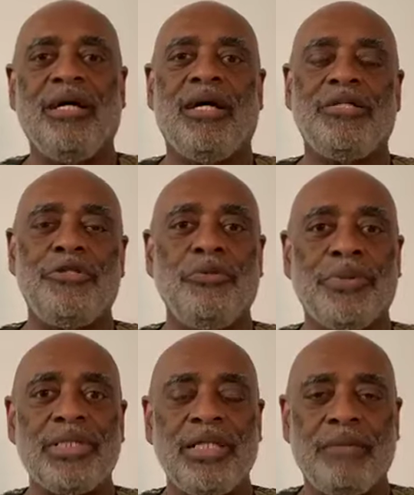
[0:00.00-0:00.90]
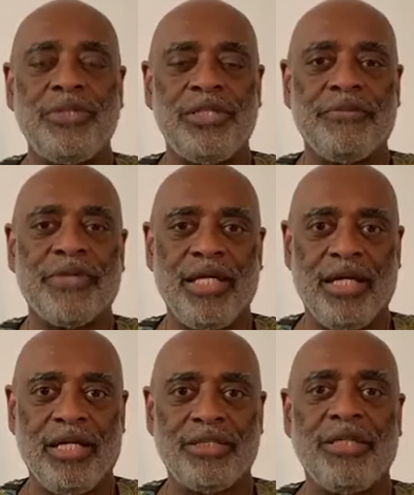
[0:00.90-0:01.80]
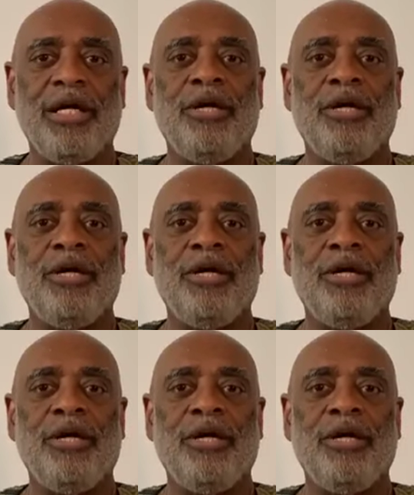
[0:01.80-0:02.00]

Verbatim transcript: a new perception of things,